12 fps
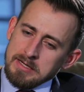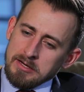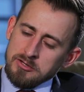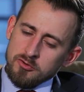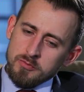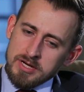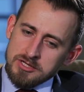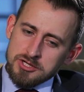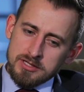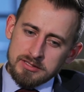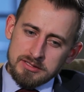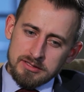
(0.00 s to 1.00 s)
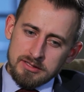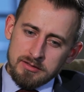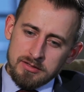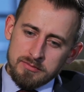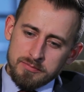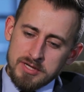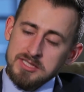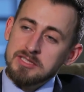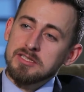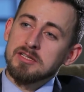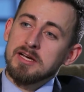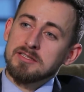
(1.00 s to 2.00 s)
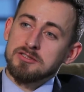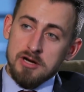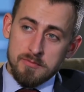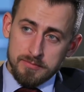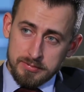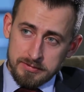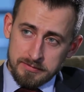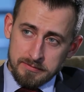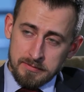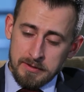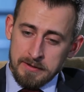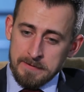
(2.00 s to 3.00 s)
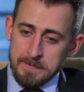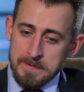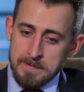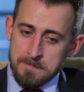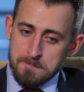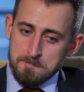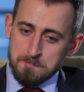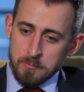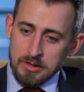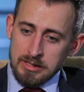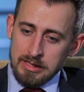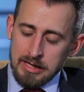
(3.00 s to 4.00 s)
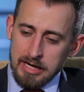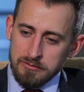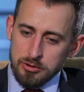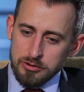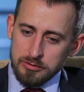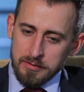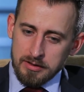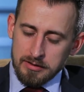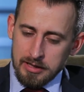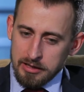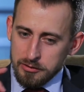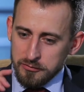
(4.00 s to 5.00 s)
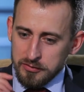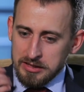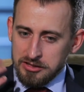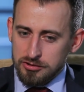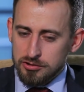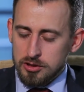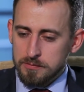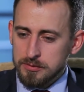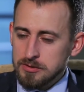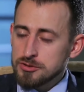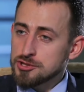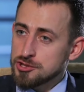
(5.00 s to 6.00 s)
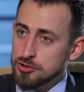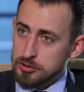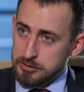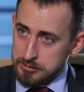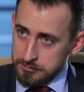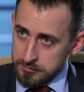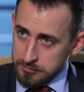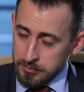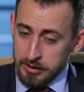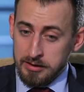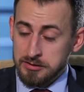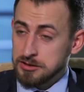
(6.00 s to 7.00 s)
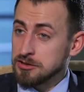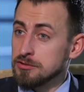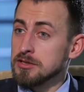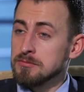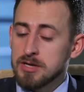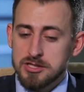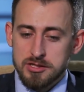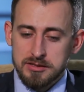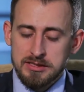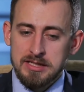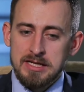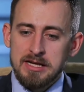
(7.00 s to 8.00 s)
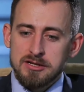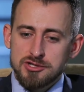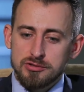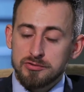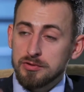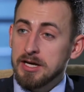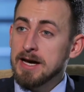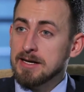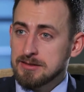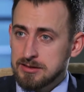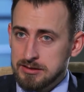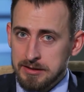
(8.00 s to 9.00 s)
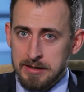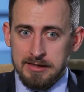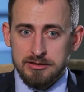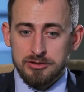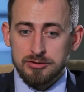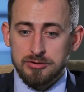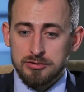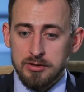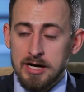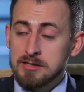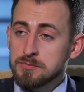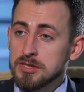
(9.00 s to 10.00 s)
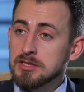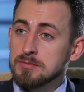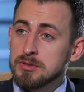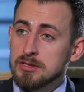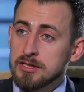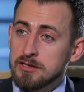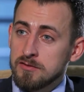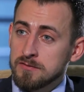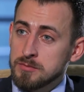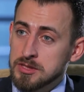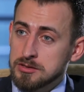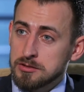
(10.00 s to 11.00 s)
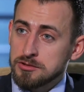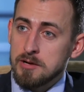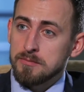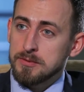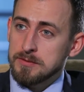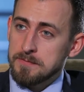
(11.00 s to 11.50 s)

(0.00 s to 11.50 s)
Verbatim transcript: You mentioned President-elect Trump, and um, how do you how do you think Europe should, in security measures, should react to unpredictability of Mr. Trump?